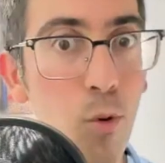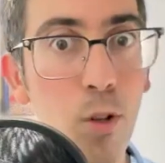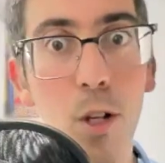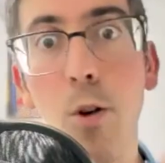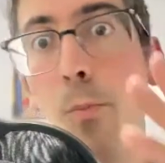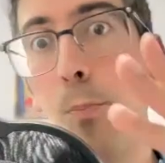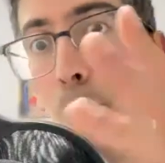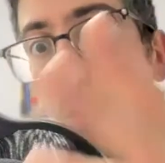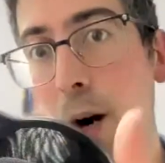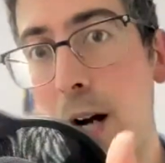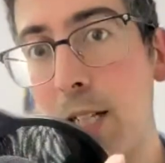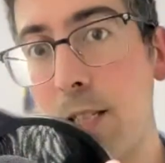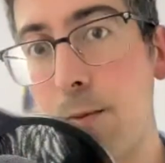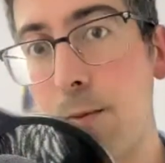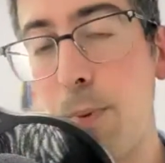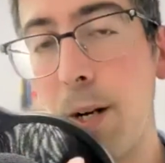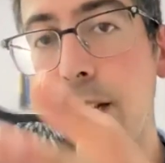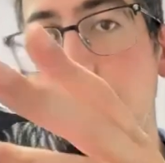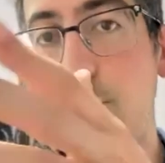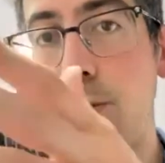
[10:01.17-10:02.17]
your
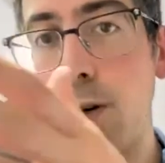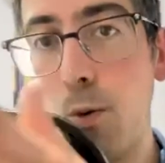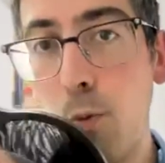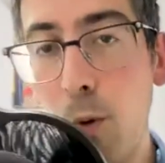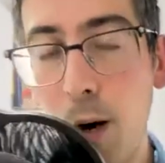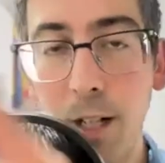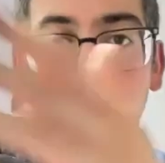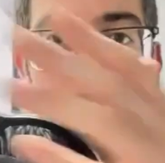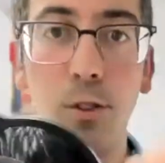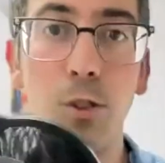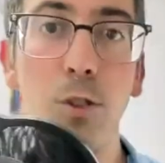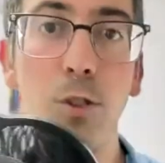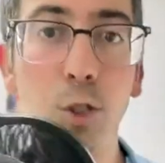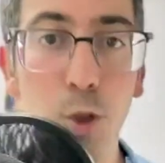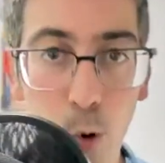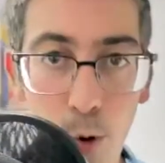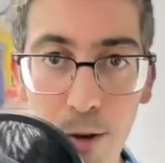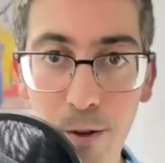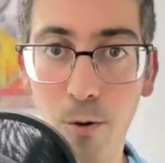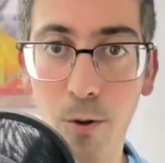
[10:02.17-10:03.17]
prospect will want to
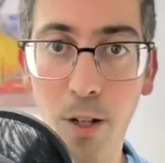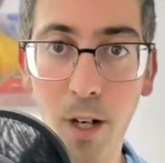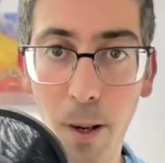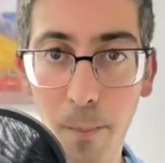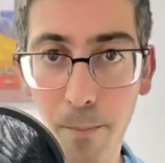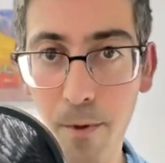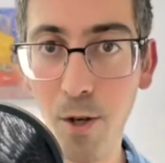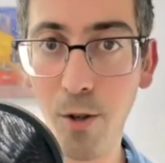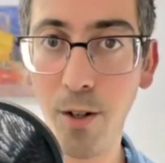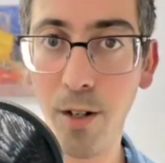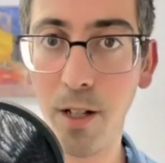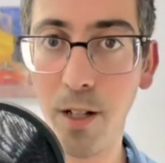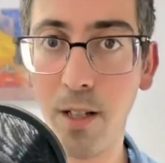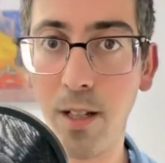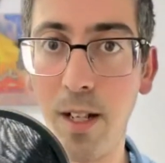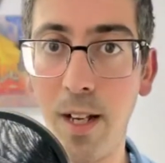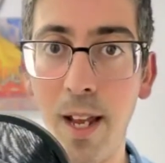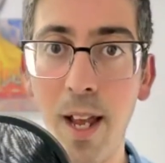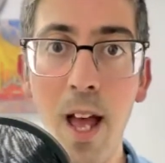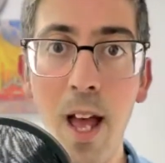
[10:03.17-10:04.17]
join your
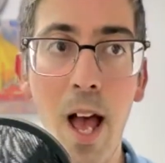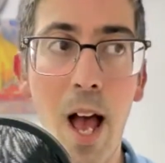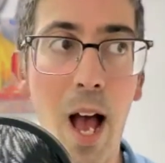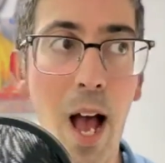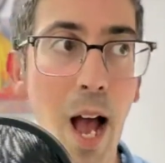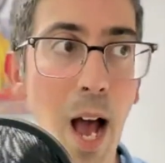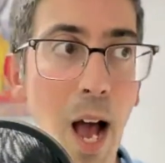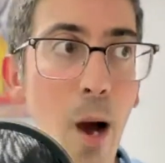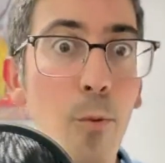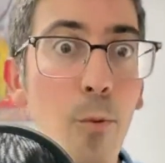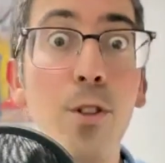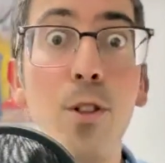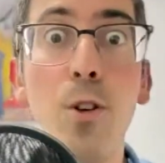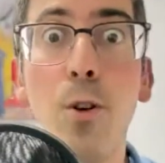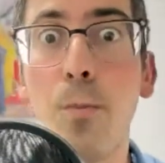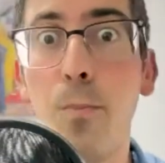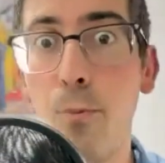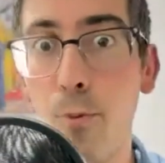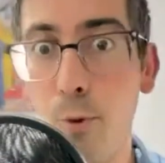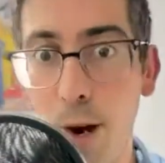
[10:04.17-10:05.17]
community, how your
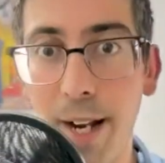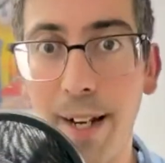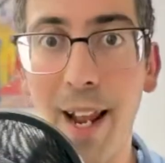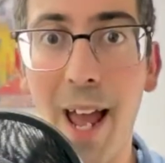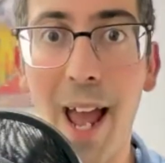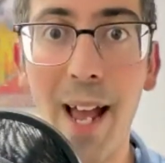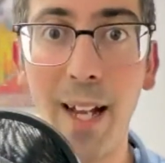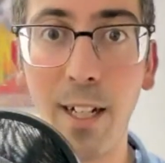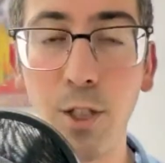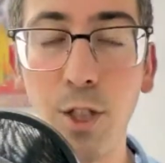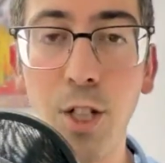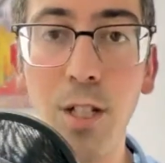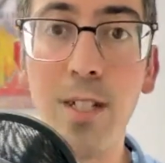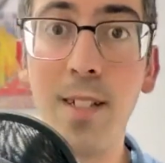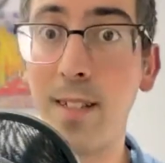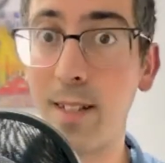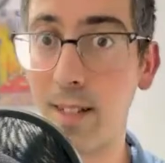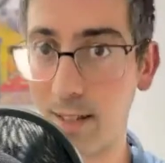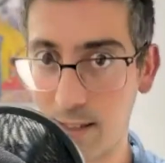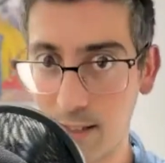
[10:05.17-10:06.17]
brand actually
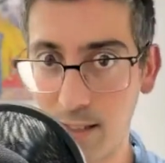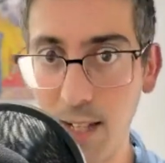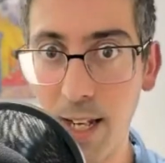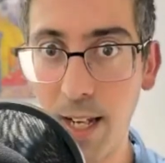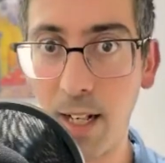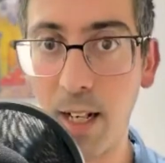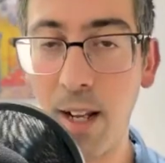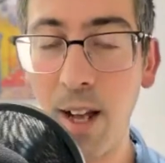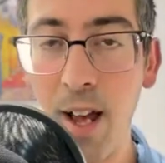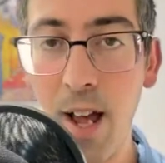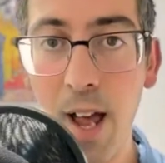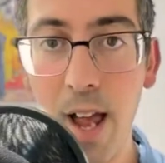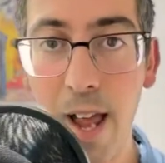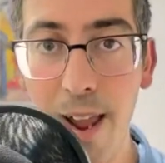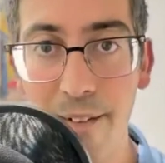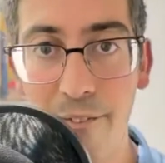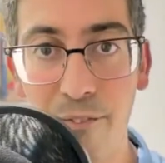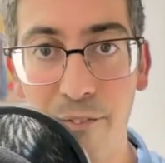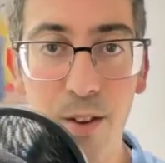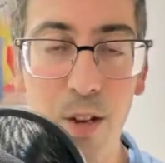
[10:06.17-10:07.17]
succeed
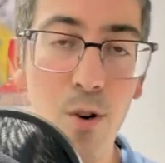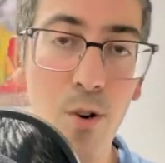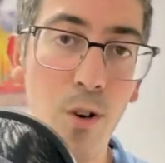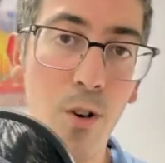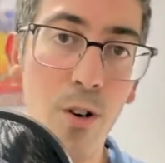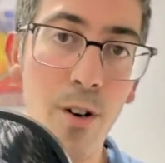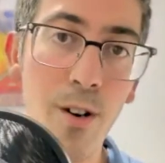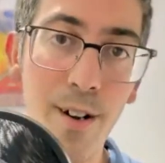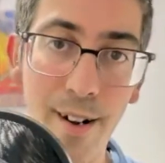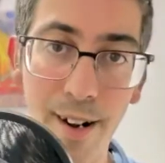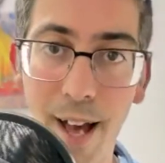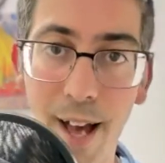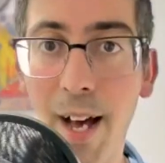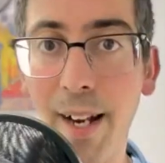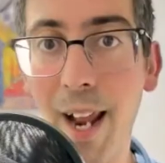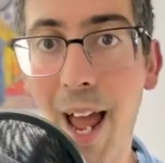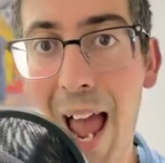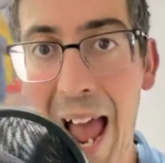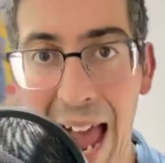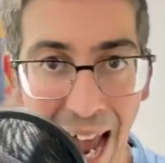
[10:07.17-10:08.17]
if you're
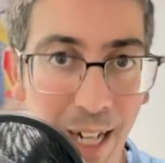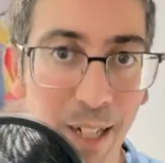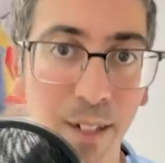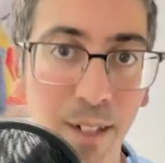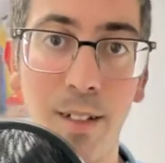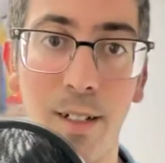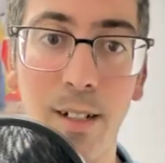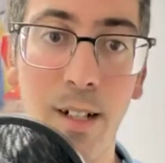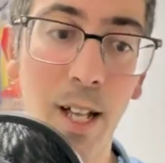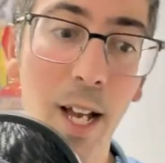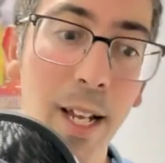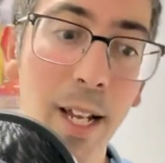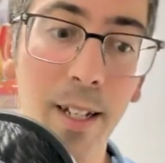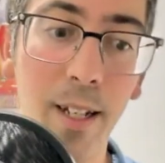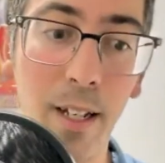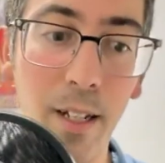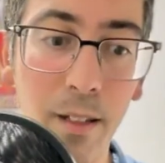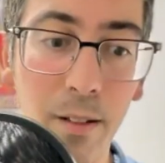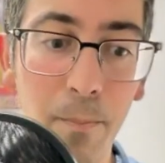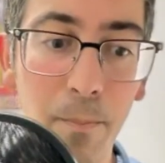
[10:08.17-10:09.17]
not acting like
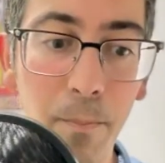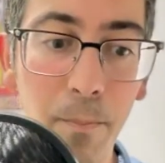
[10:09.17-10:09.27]
it,